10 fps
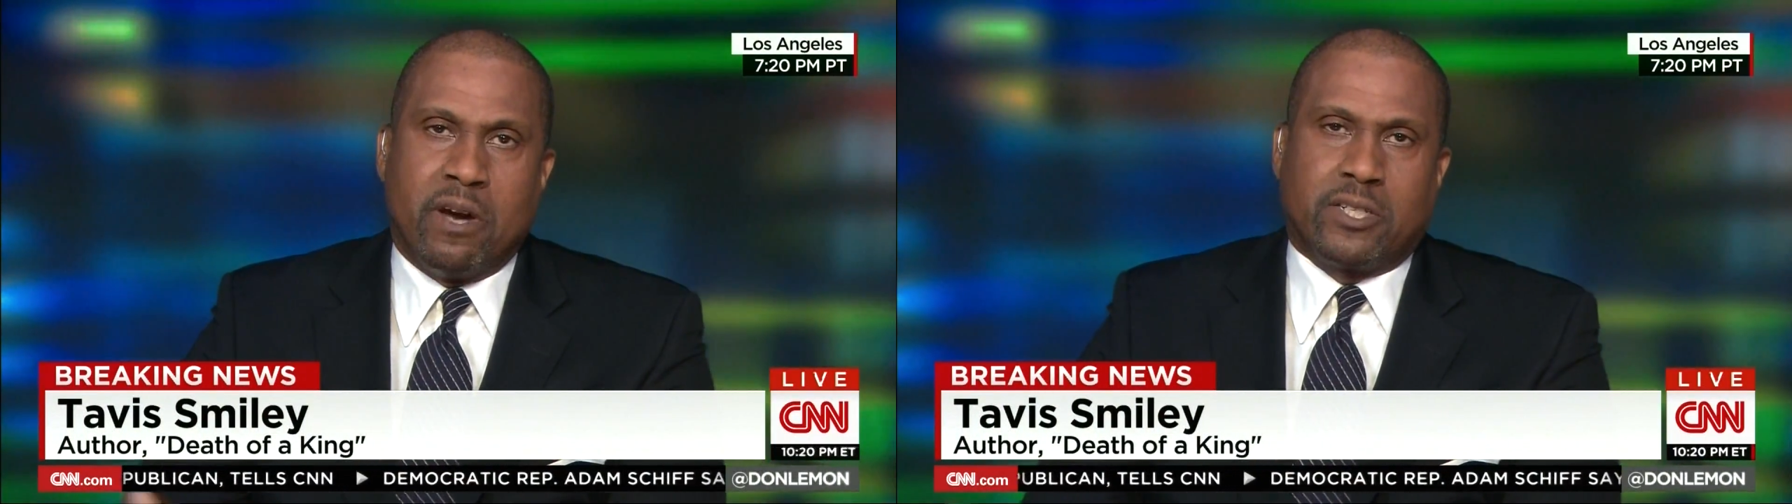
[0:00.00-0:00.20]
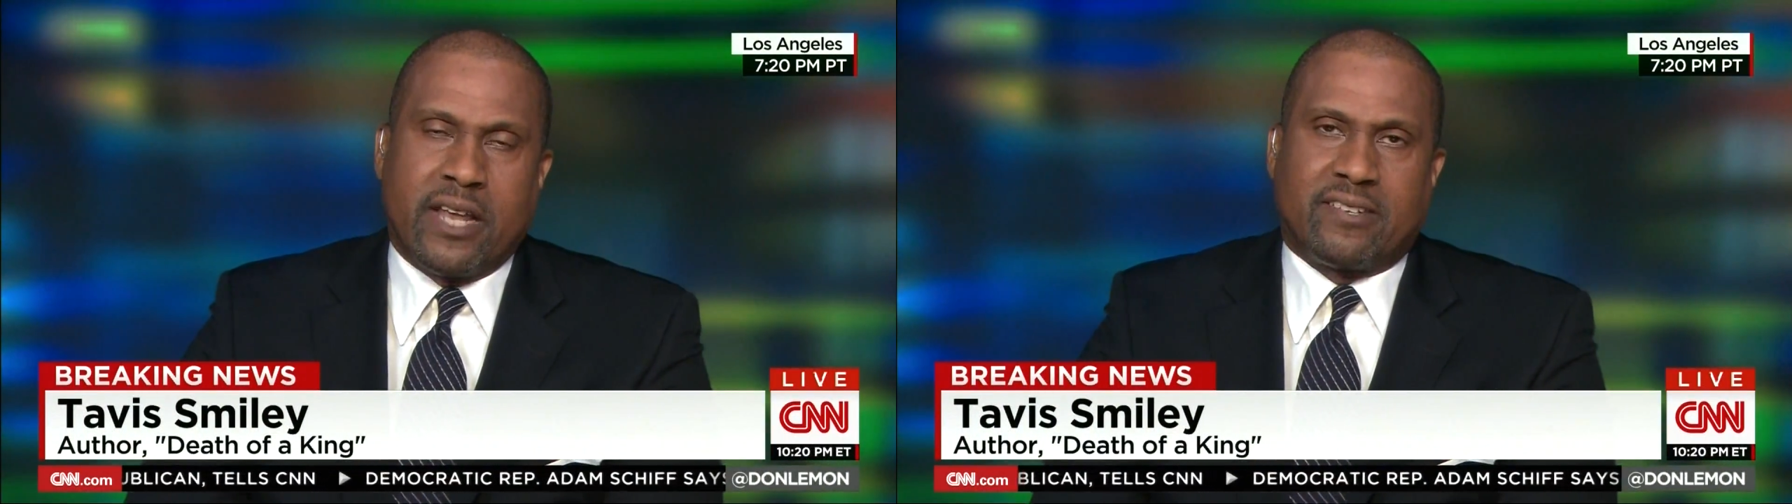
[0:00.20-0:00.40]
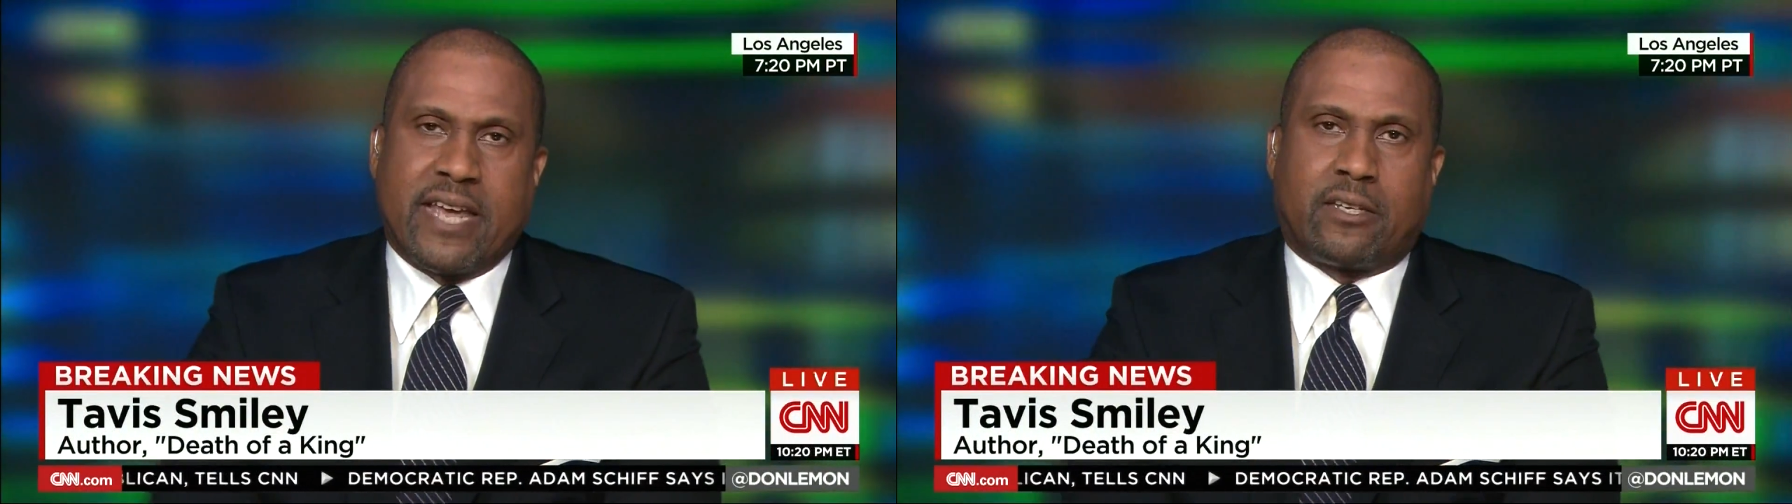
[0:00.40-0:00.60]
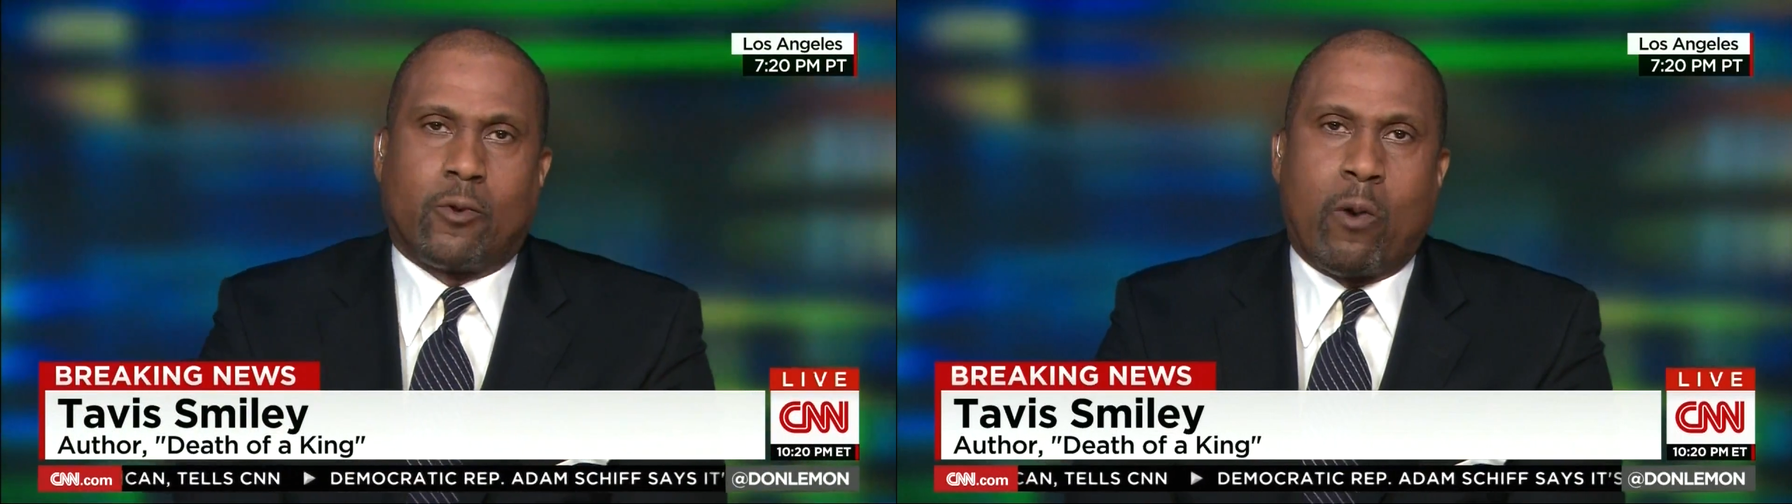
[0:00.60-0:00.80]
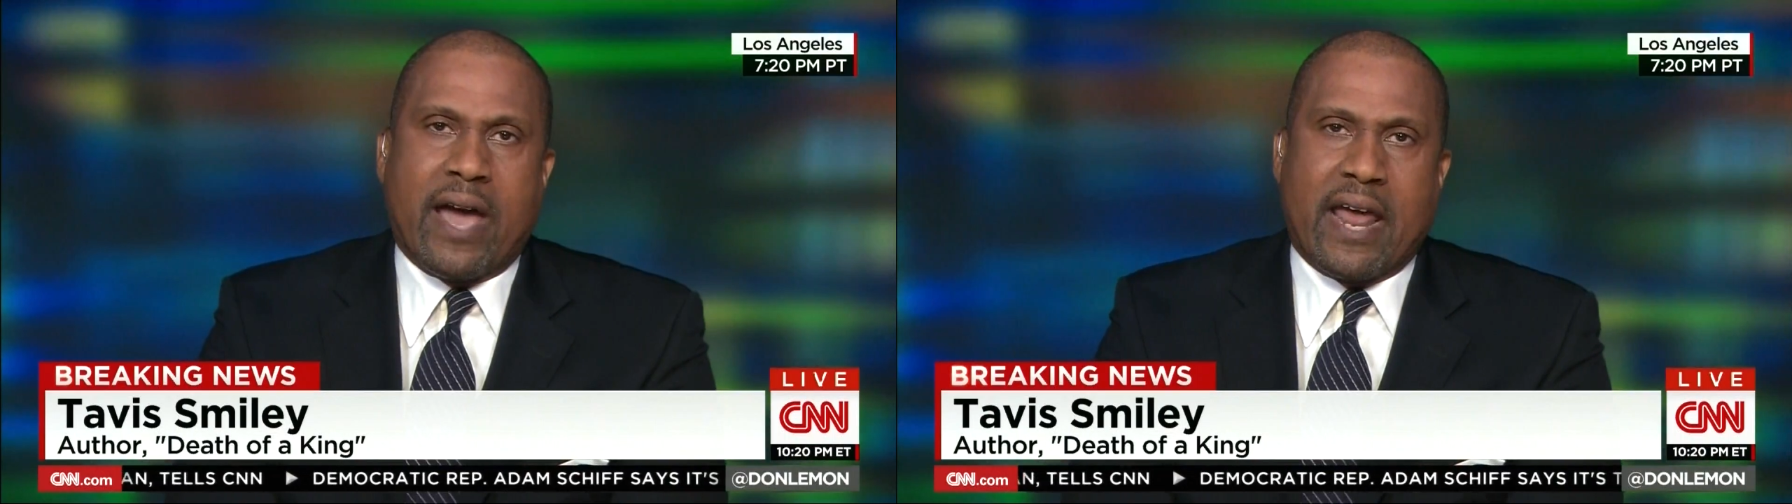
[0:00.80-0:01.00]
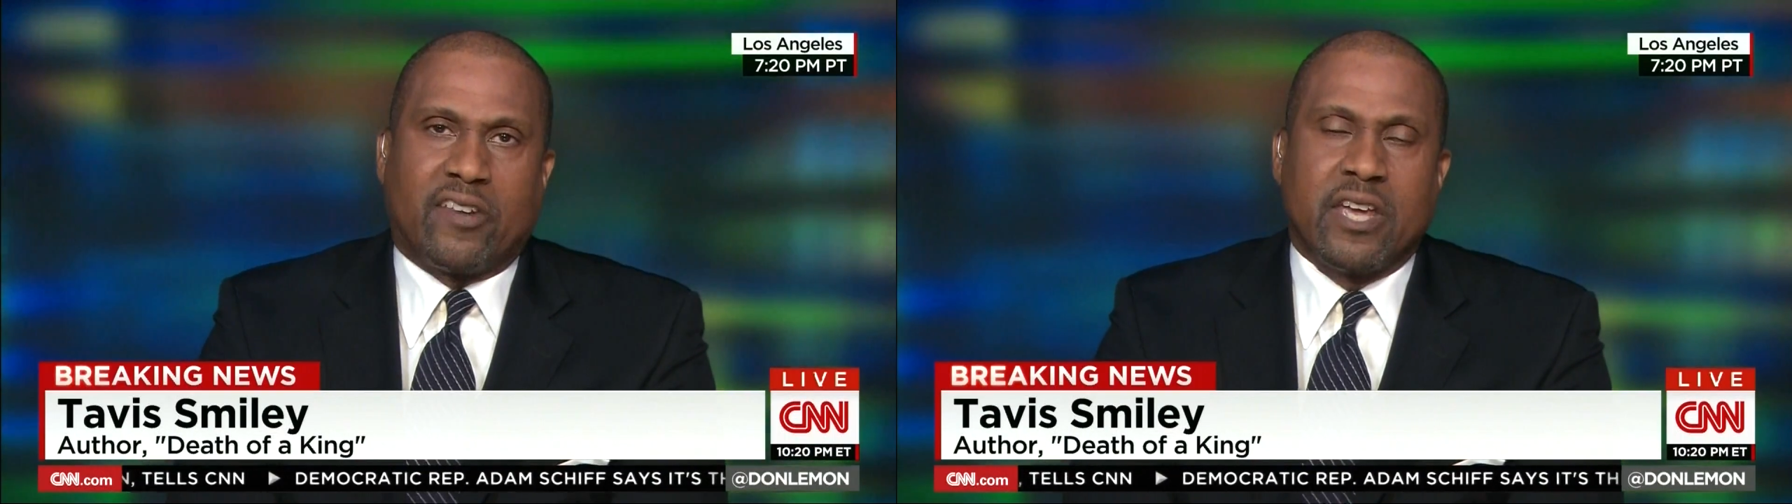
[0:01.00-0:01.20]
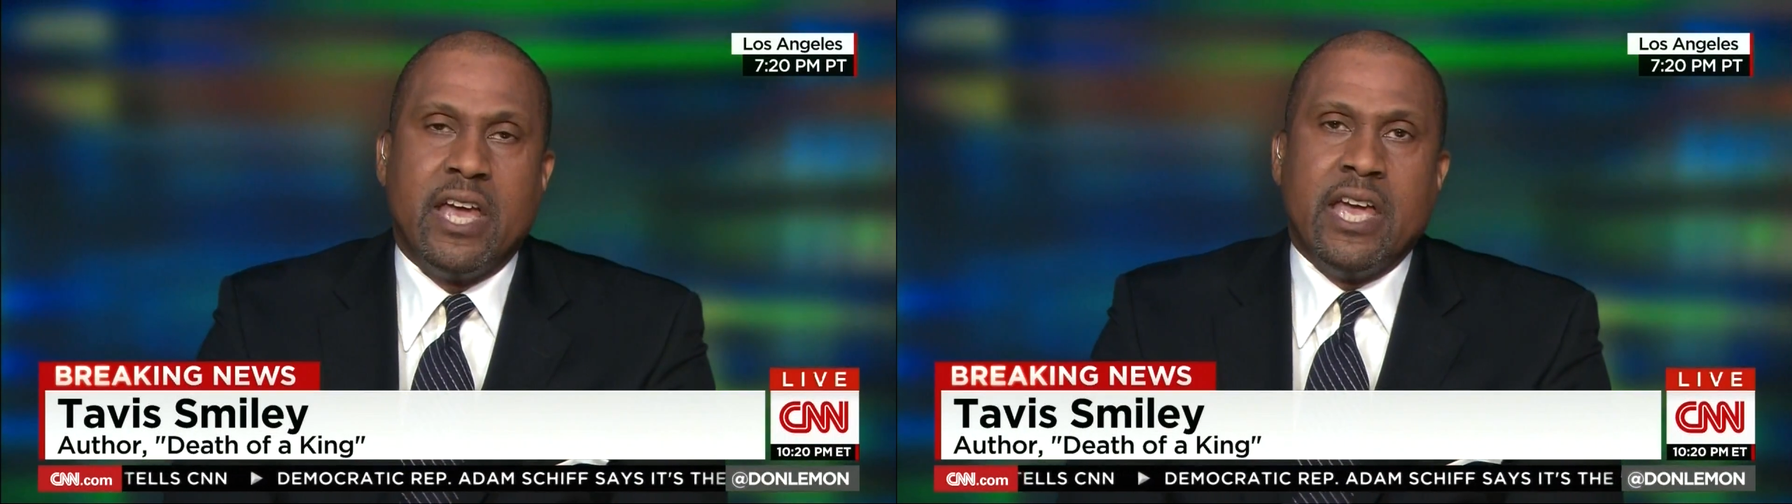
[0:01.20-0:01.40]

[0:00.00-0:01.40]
much less get to the White House,